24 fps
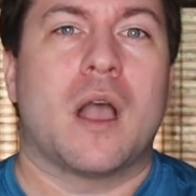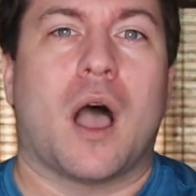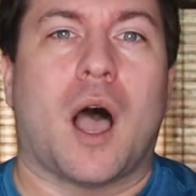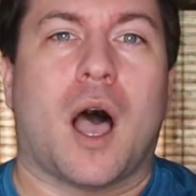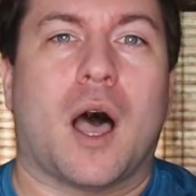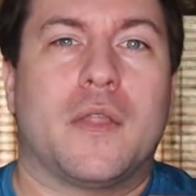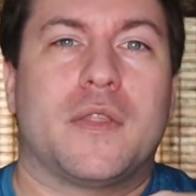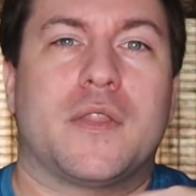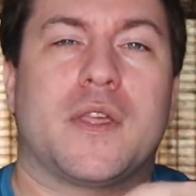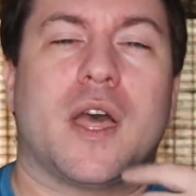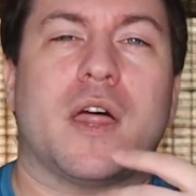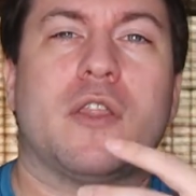
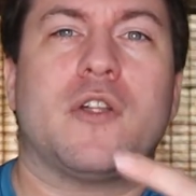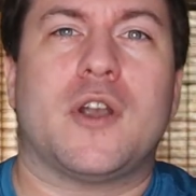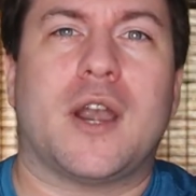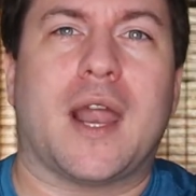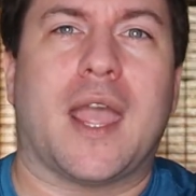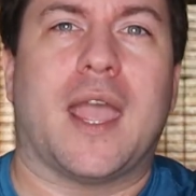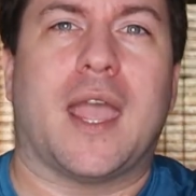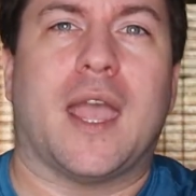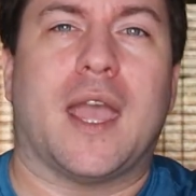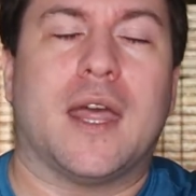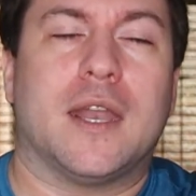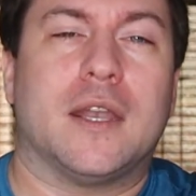On the other
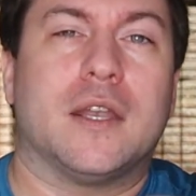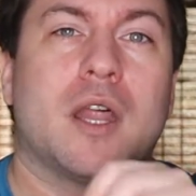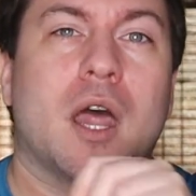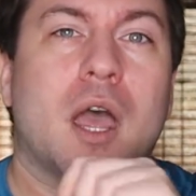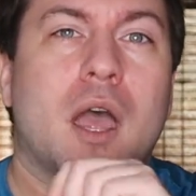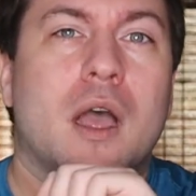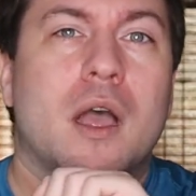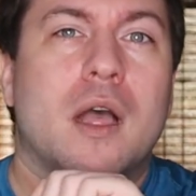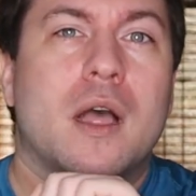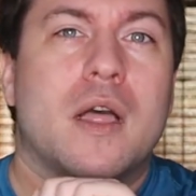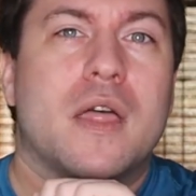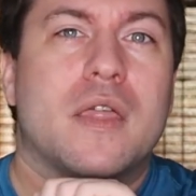hand,
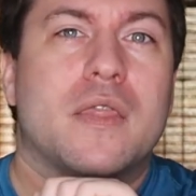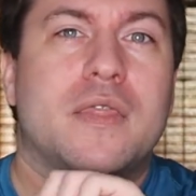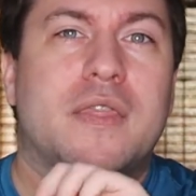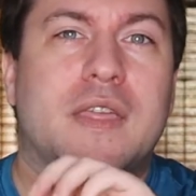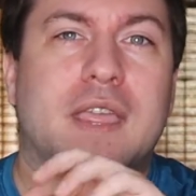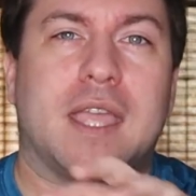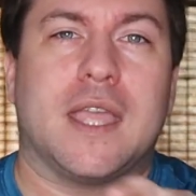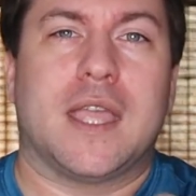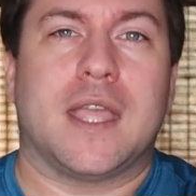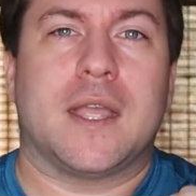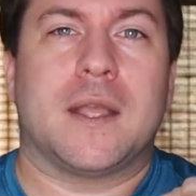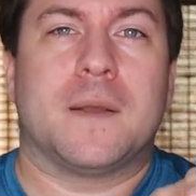
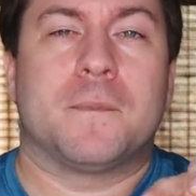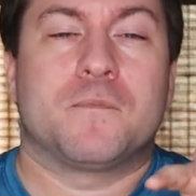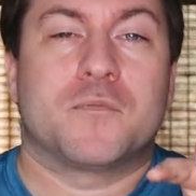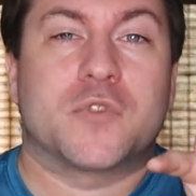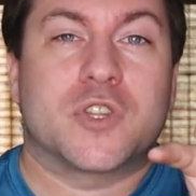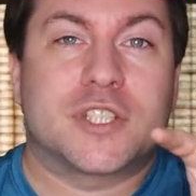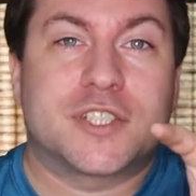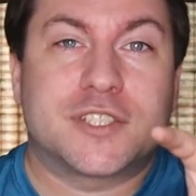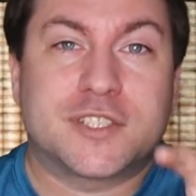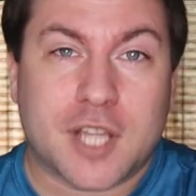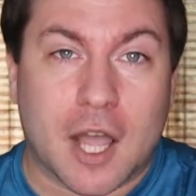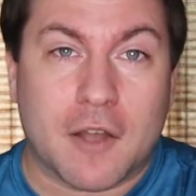the
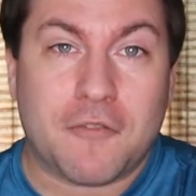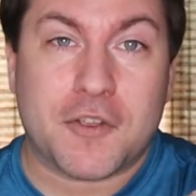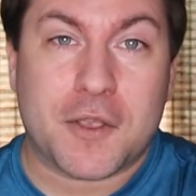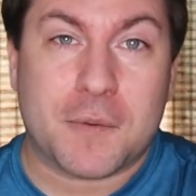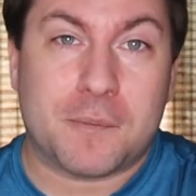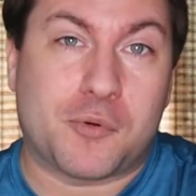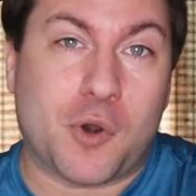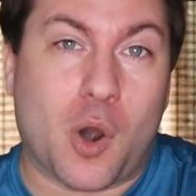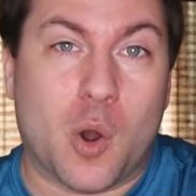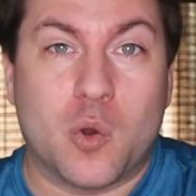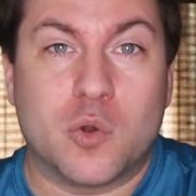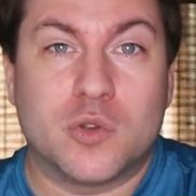stuffy
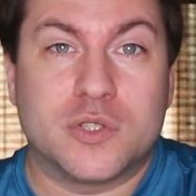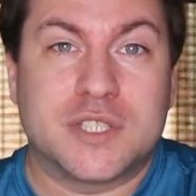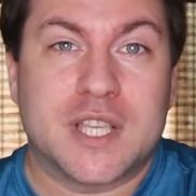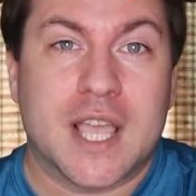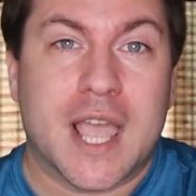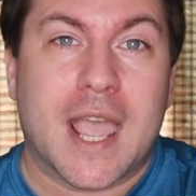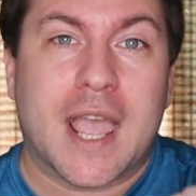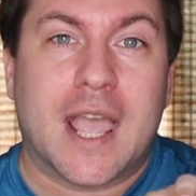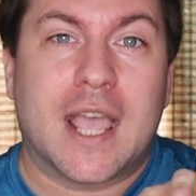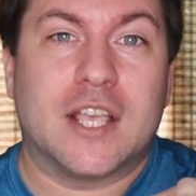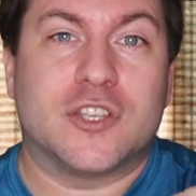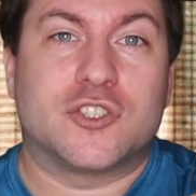prose
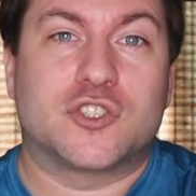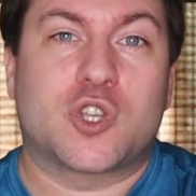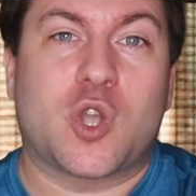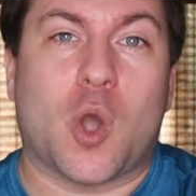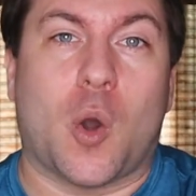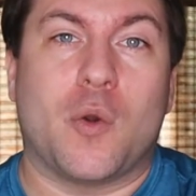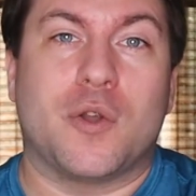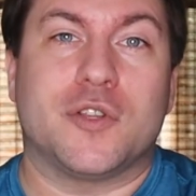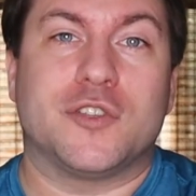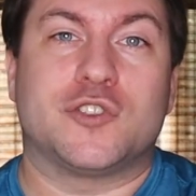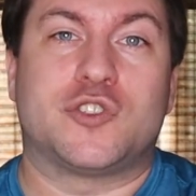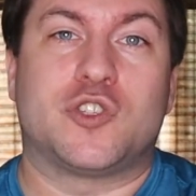is
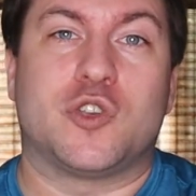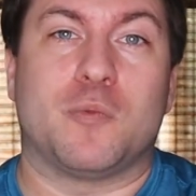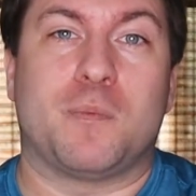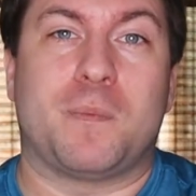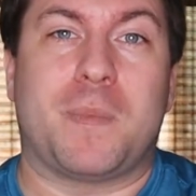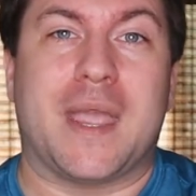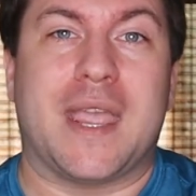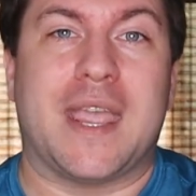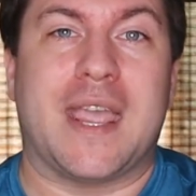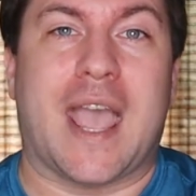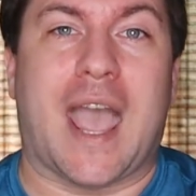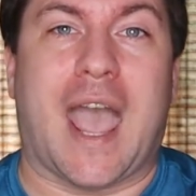going to
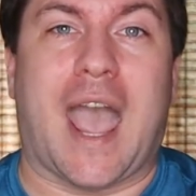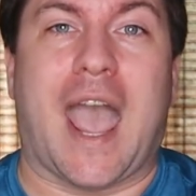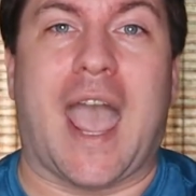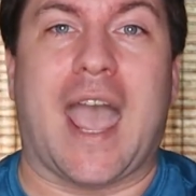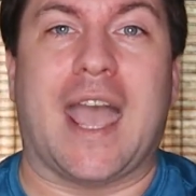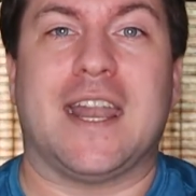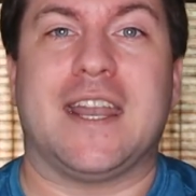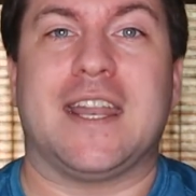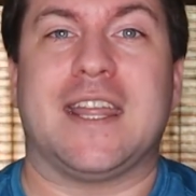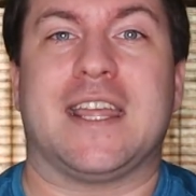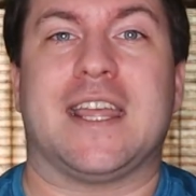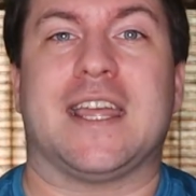be
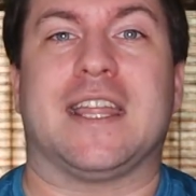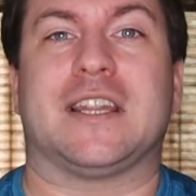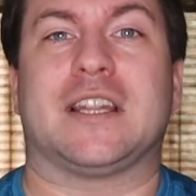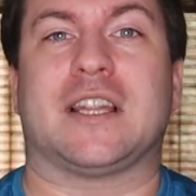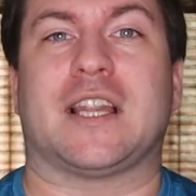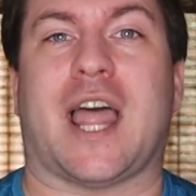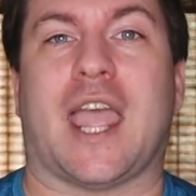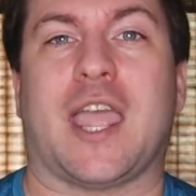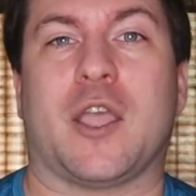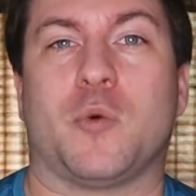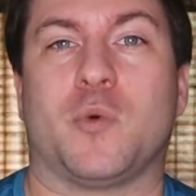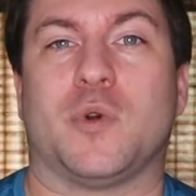adding in
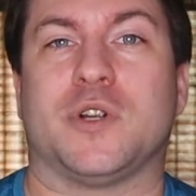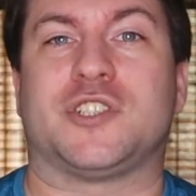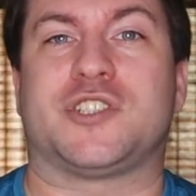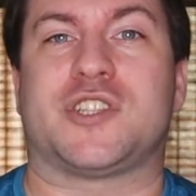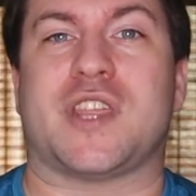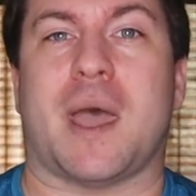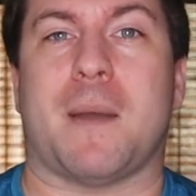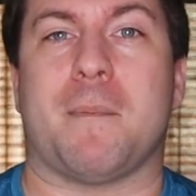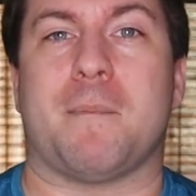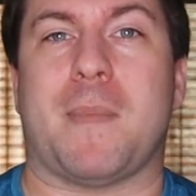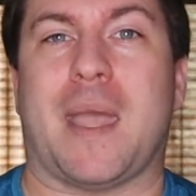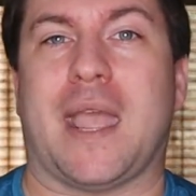language
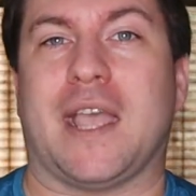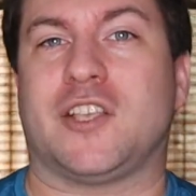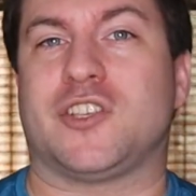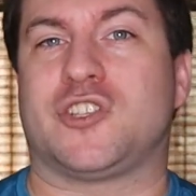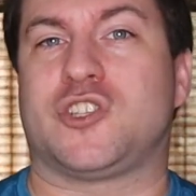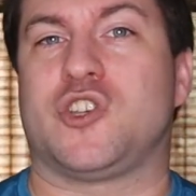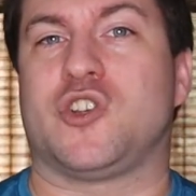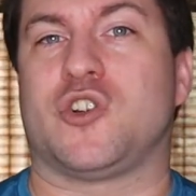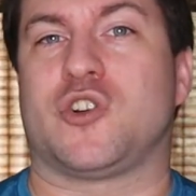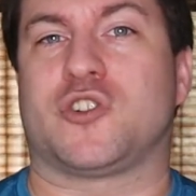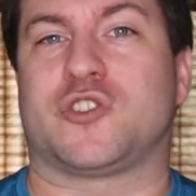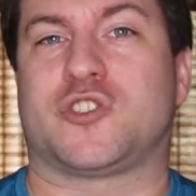that
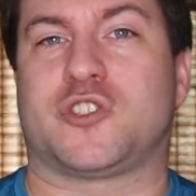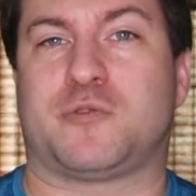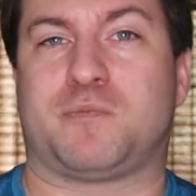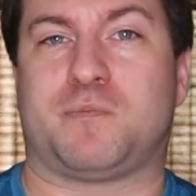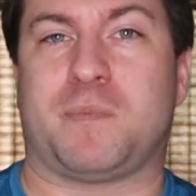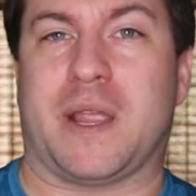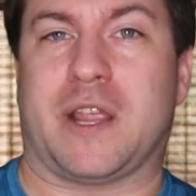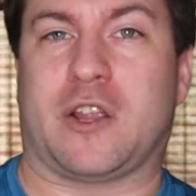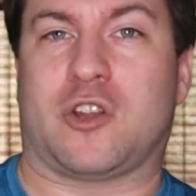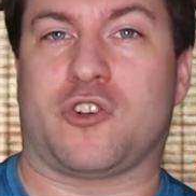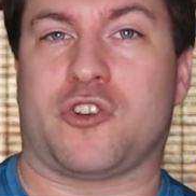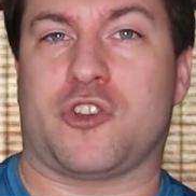makes your
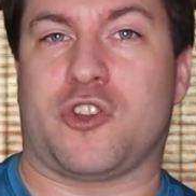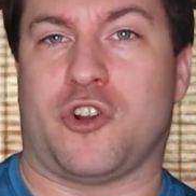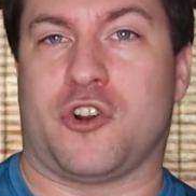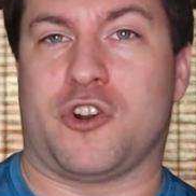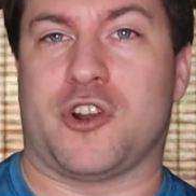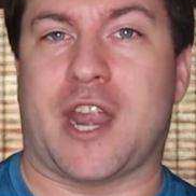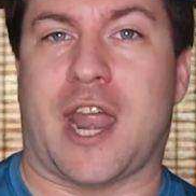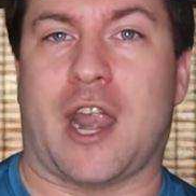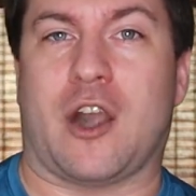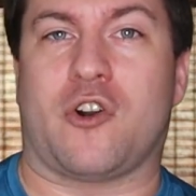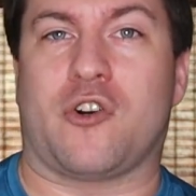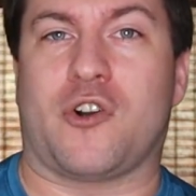speaker, your
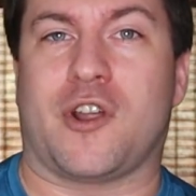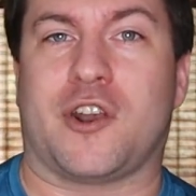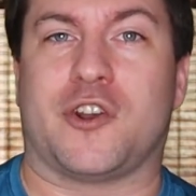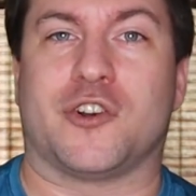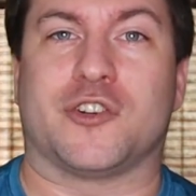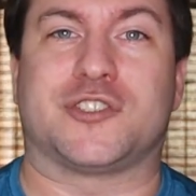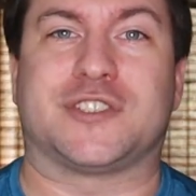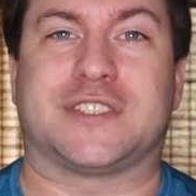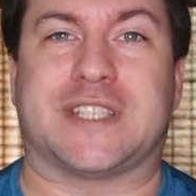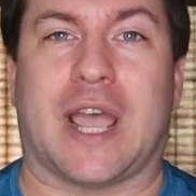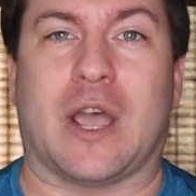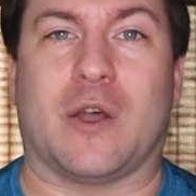narrator,
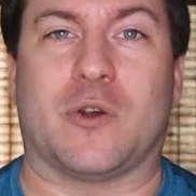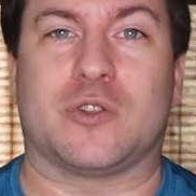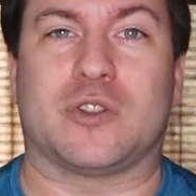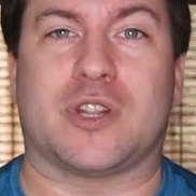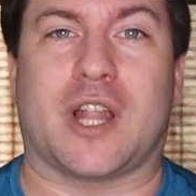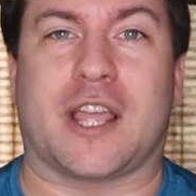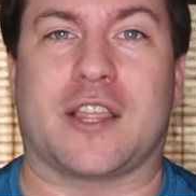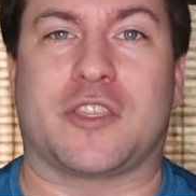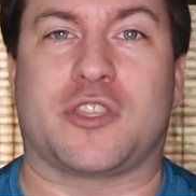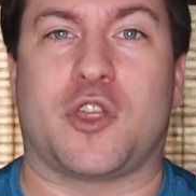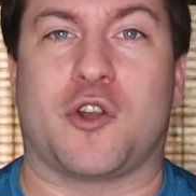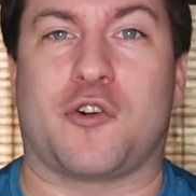sound
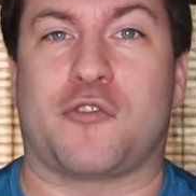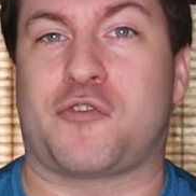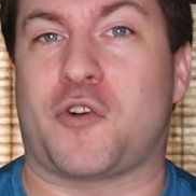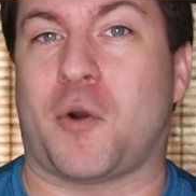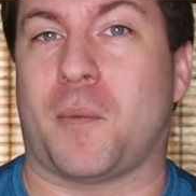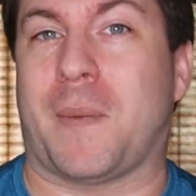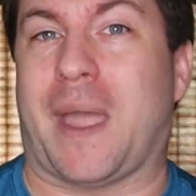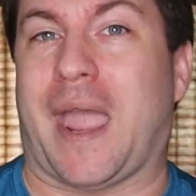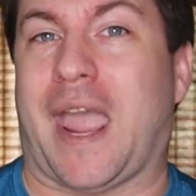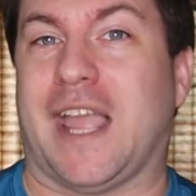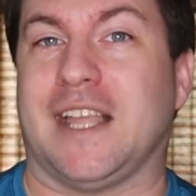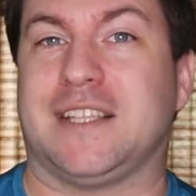like they're
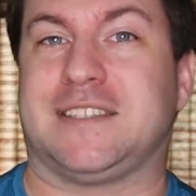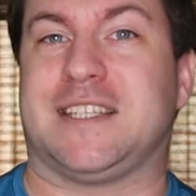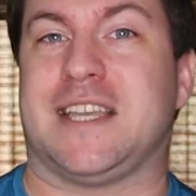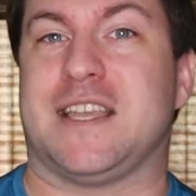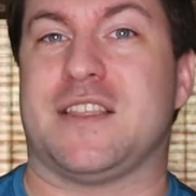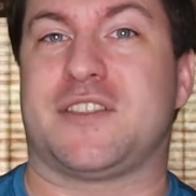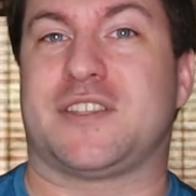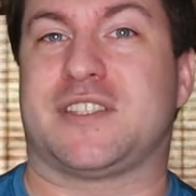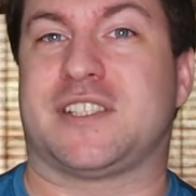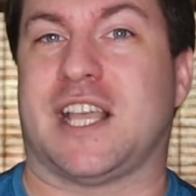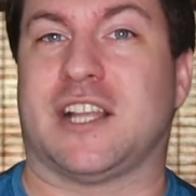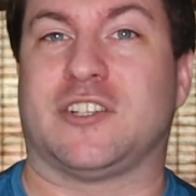from
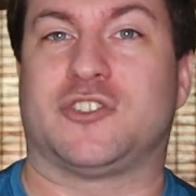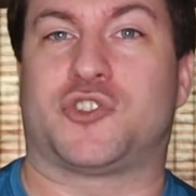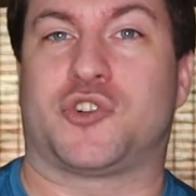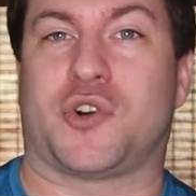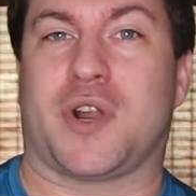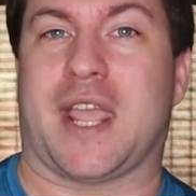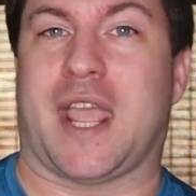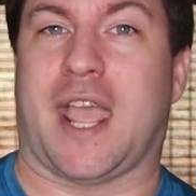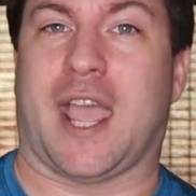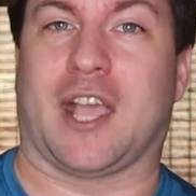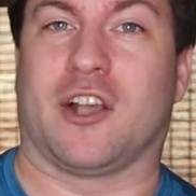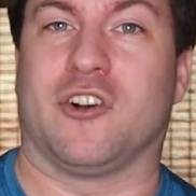18th
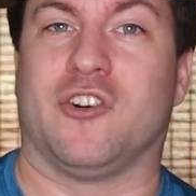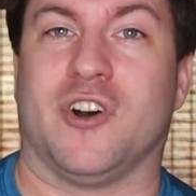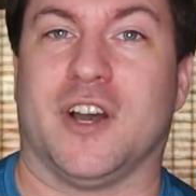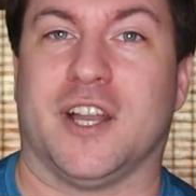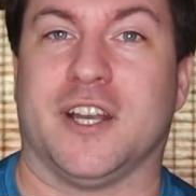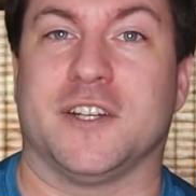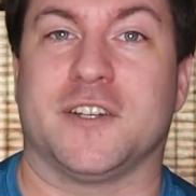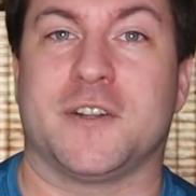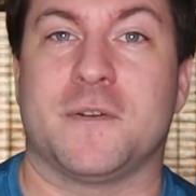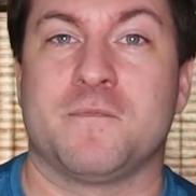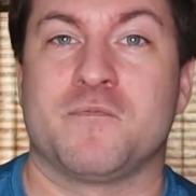century England.